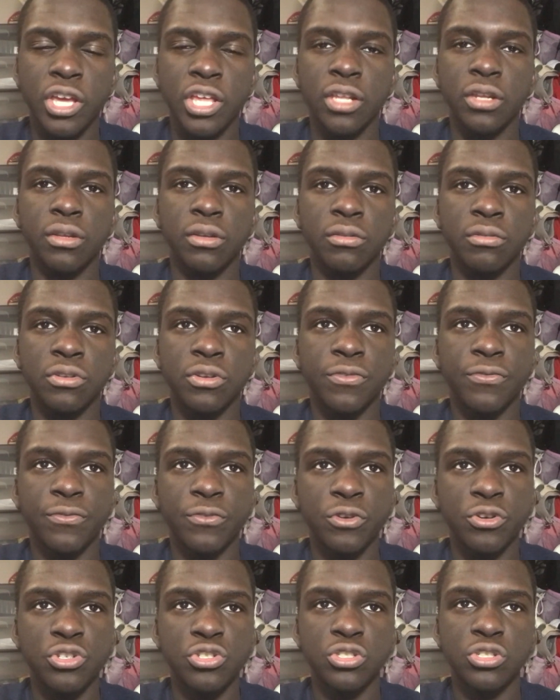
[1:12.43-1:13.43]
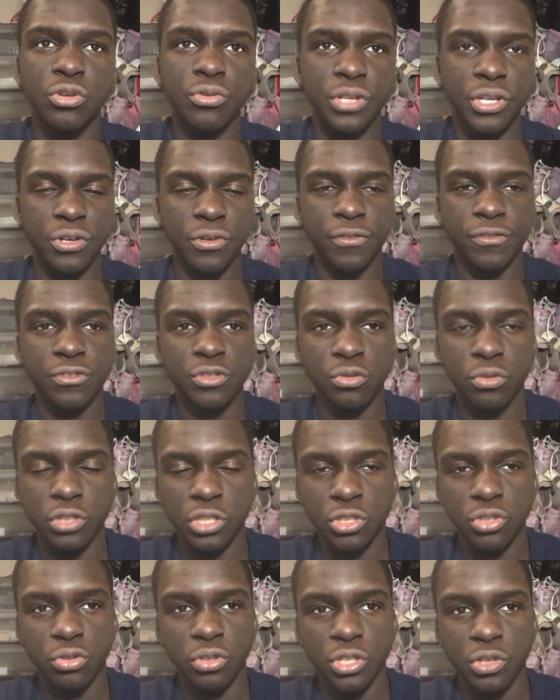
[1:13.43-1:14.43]
and first donator of
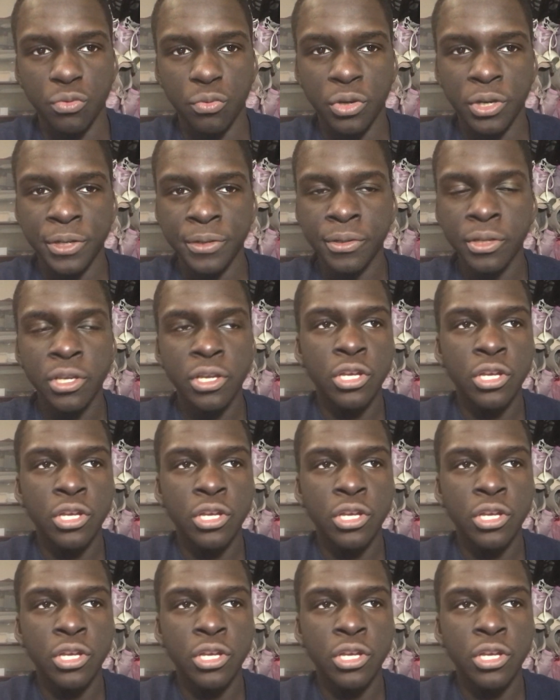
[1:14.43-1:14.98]
2021.